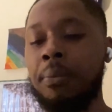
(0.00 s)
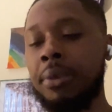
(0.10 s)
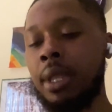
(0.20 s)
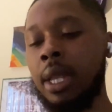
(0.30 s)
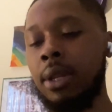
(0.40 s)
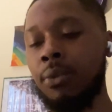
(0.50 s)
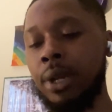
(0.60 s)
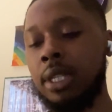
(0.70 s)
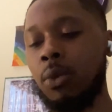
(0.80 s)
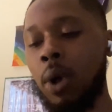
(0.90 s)
And the
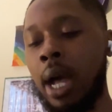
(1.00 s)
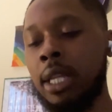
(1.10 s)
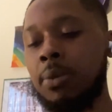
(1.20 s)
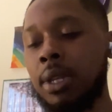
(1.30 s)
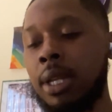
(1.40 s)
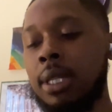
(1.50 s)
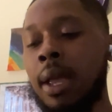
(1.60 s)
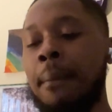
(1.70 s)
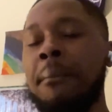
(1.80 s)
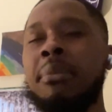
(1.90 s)
reason why is because
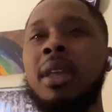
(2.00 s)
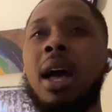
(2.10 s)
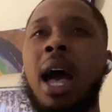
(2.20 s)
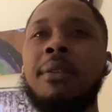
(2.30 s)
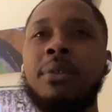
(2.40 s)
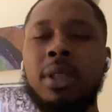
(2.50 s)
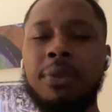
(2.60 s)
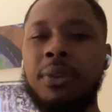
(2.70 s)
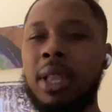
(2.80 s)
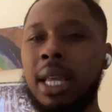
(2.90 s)
I really
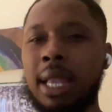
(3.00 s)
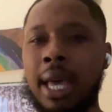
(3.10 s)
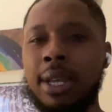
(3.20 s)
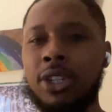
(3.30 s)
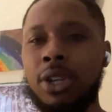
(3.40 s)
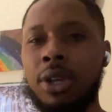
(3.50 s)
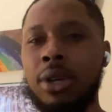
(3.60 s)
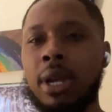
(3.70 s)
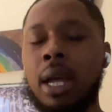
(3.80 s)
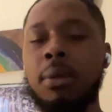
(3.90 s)
feel like last year,
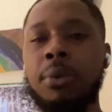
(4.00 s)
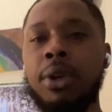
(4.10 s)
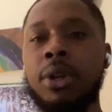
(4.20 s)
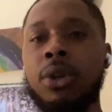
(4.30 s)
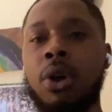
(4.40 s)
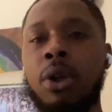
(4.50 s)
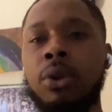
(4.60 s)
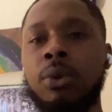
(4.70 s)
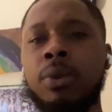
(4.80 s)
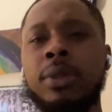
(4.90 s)
Kyler Murray and the
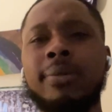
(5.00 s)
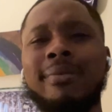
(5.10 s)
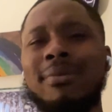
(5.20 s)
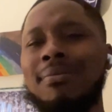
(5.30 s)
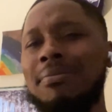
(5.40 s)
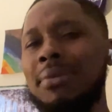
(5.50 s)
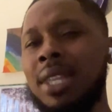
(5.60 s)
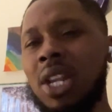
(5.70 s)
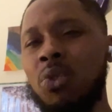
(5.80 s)
Cardinals they